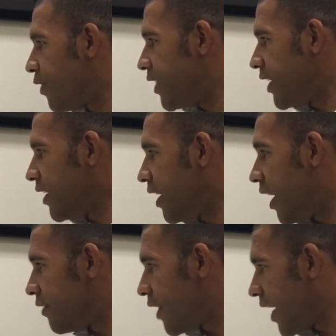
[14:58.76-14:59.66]
the
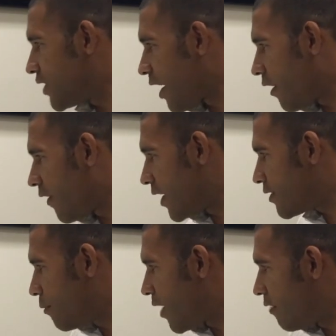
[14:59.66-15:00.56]

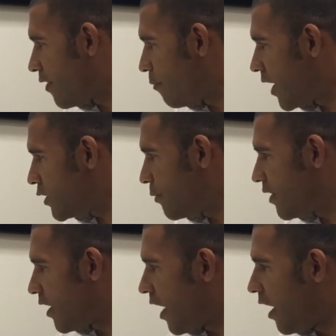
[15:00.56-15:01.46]
HIRS, the benefit
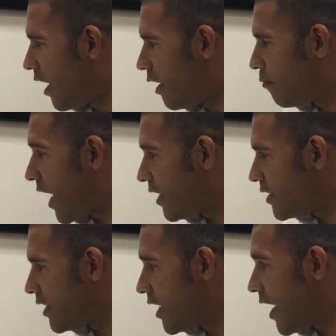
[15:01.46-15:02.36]
management,
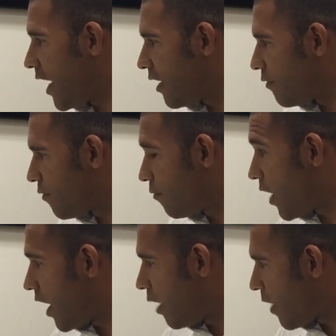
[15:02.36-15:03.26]
ACA,
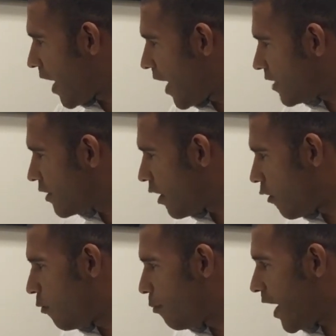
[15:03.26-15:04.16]

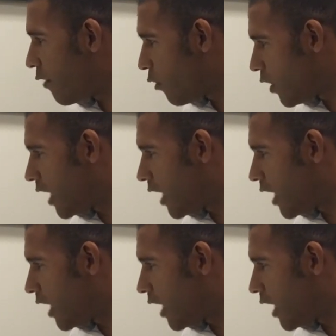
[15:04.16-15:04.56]
ASO, payroll